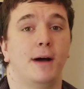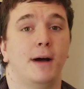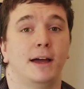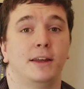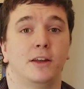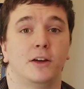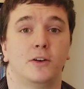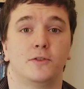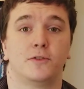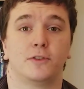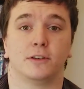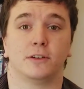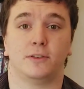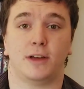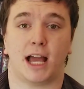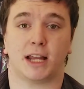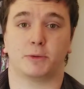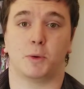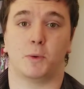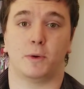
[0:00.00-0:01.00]
I know
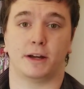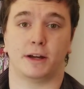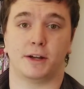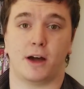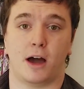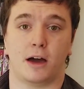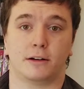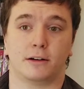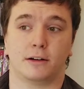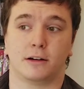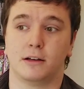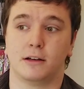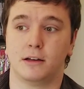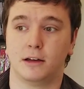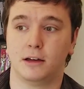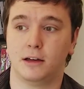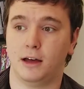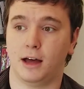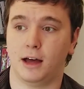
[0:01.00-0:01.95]
for a fact we want a daughter.